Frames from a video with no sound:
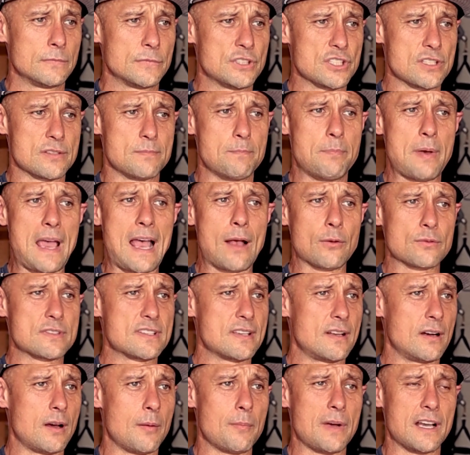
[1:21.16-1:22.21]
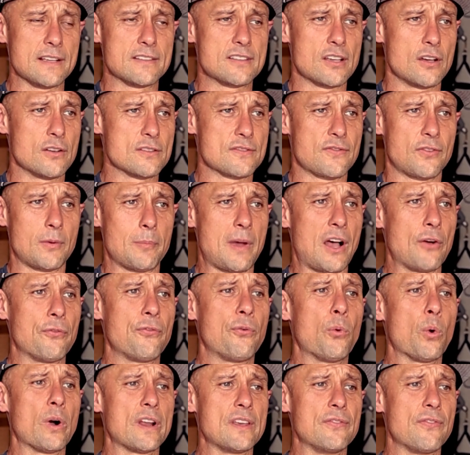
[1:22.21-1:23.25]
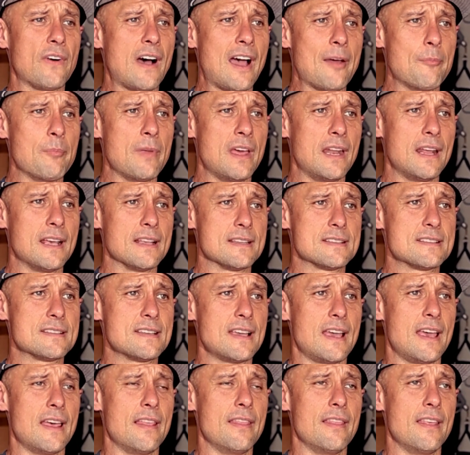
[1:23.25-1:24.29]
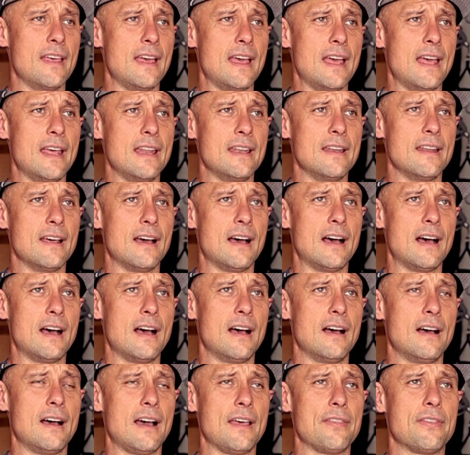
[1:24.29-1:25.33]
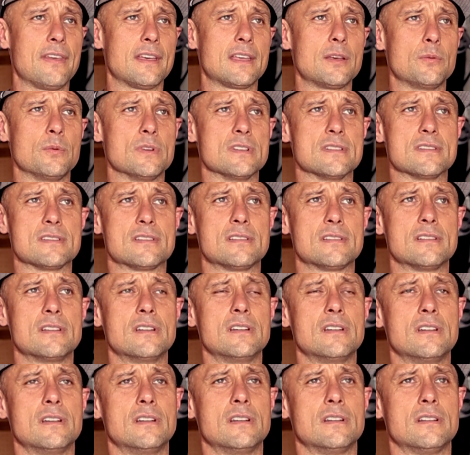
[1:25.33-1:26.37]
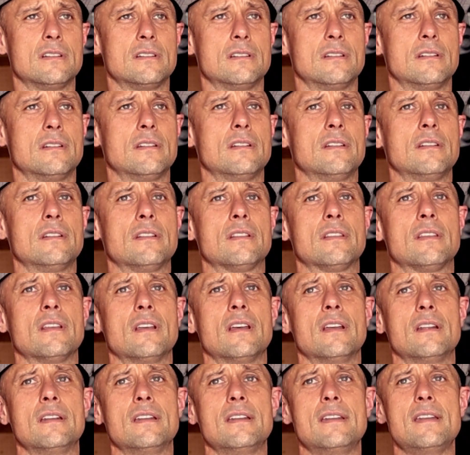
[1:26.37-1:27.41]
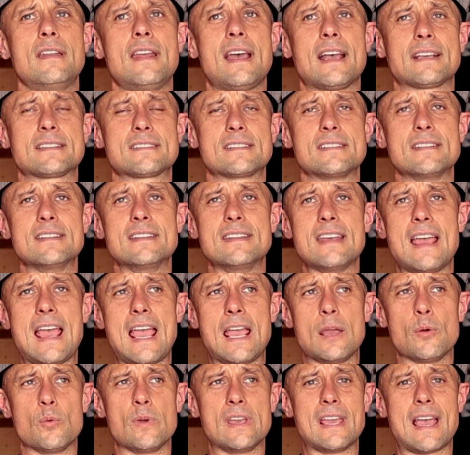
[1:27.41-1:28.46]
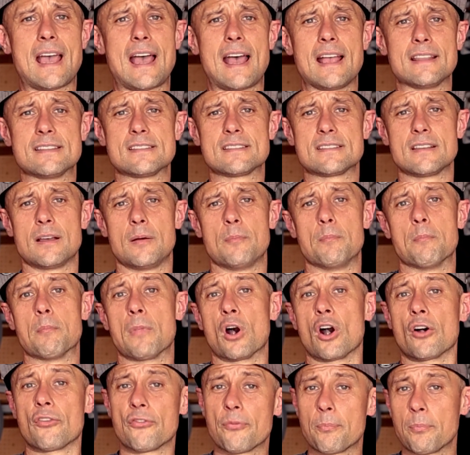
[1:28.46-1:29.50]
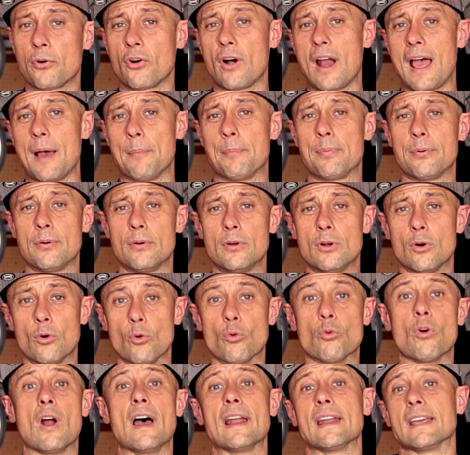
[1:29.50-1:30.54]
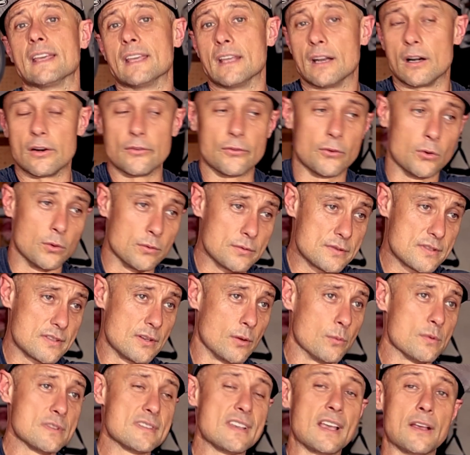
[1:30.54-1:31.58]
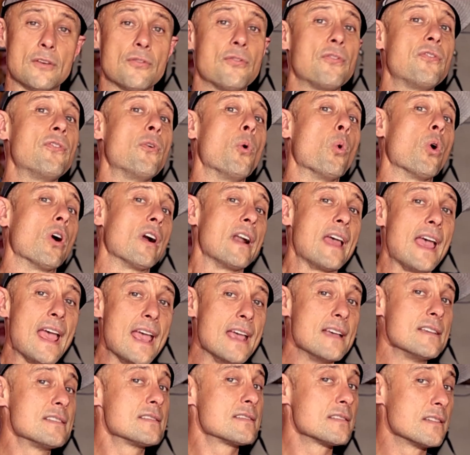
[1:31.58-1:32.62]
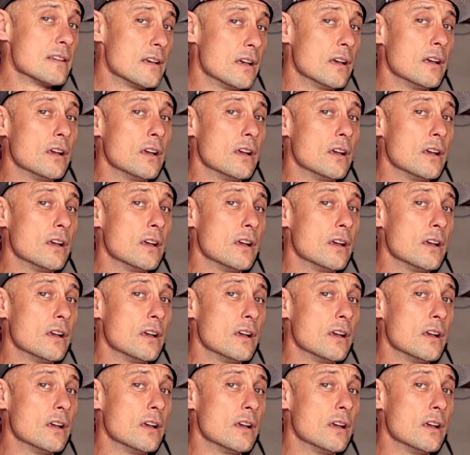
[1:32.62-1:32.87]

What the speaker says: just bouncing on my toes for about 45 minutes. And then I think it was the next day we had some Murph prep running intervals. So it was like 4 days